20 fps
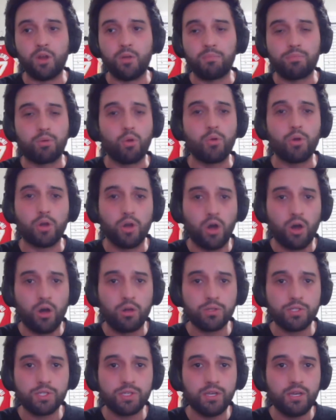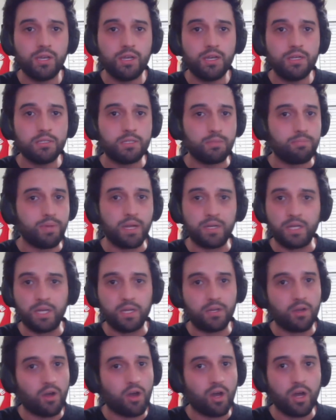protocols
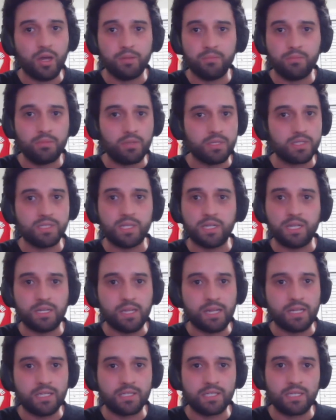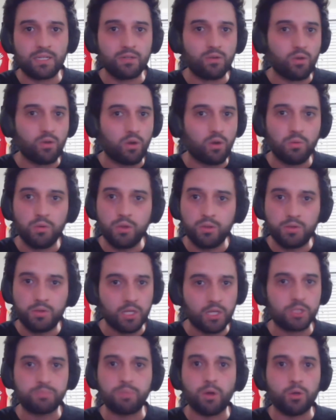depending on the city that he's in or
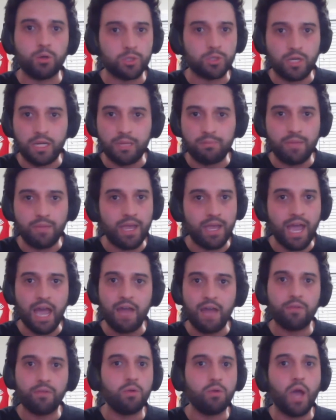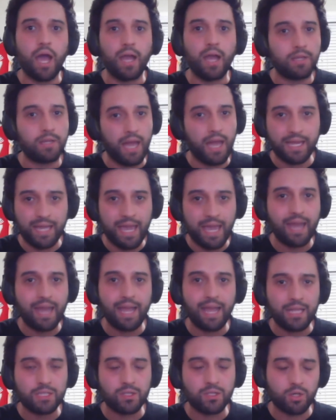the exposure he may have. I
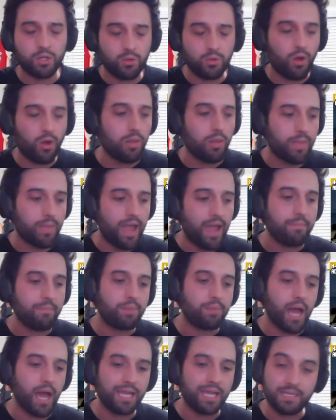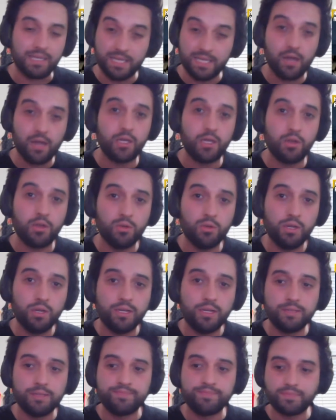can't answer you on that, but I can tell you
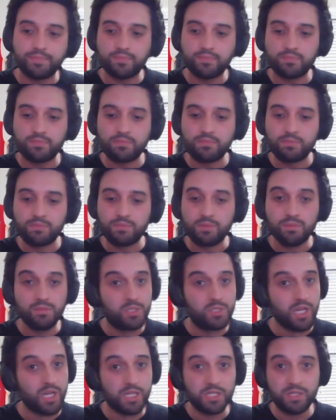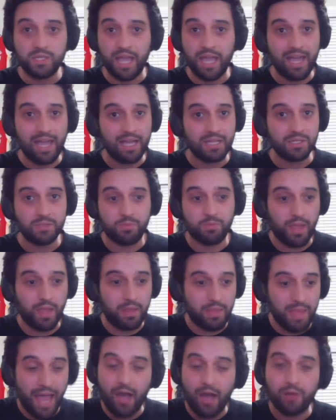just as
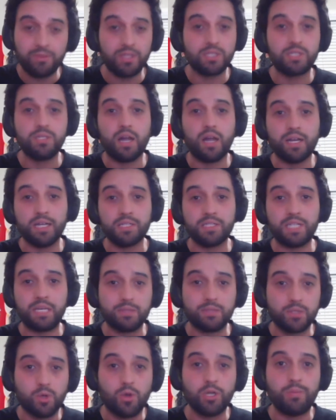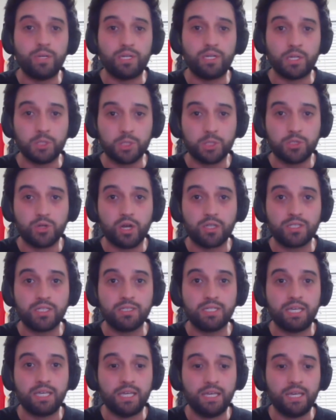how this Nuggets team is going to be
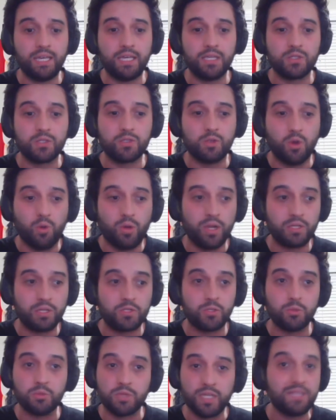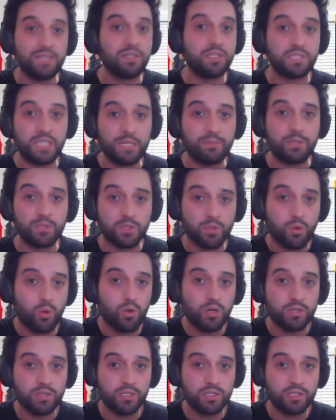constructed, he is going to lead the team in
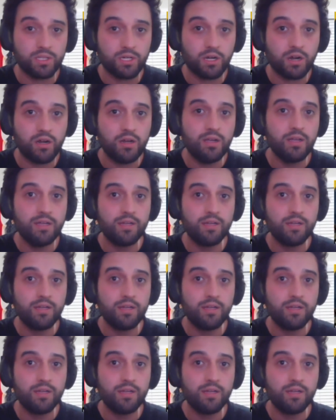scoring this year.